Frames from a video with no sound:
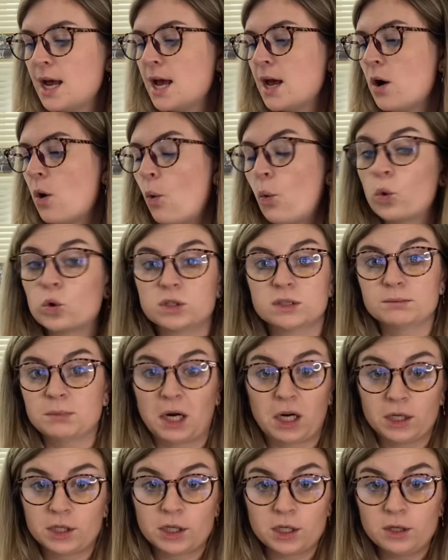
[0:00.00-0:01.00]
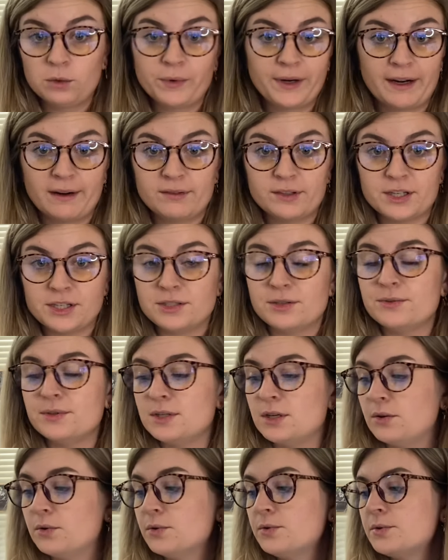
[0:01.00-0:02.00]
or marker, whatever you
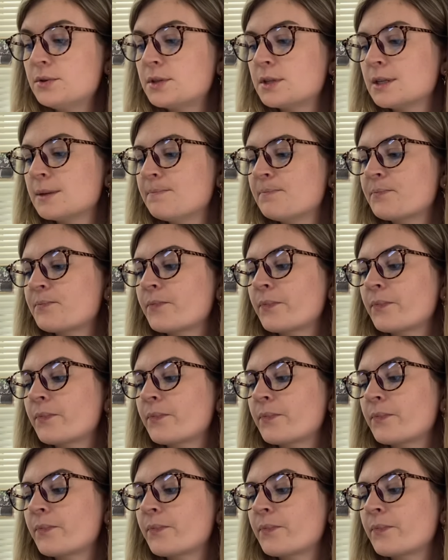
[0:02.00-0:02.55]
used.